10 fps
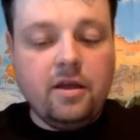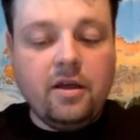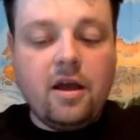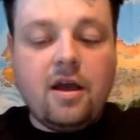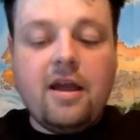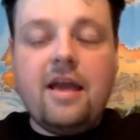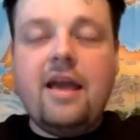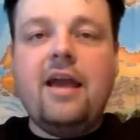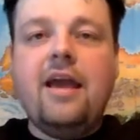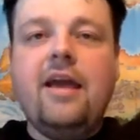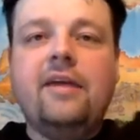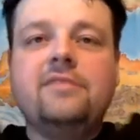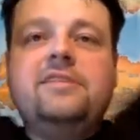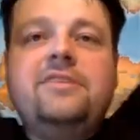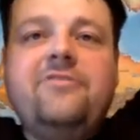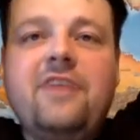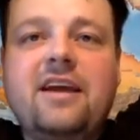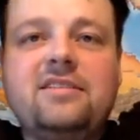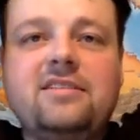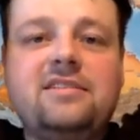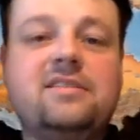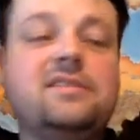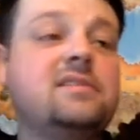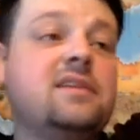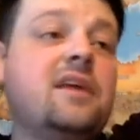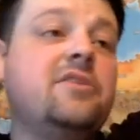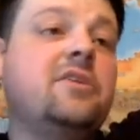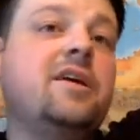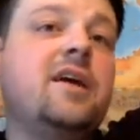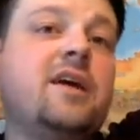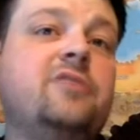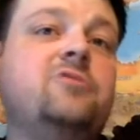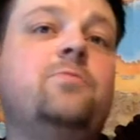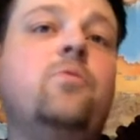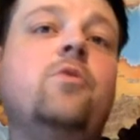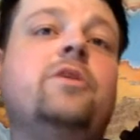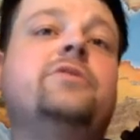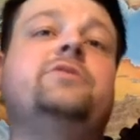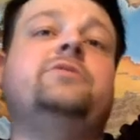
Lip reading: Alright, hey, defects. This is how you get extra points.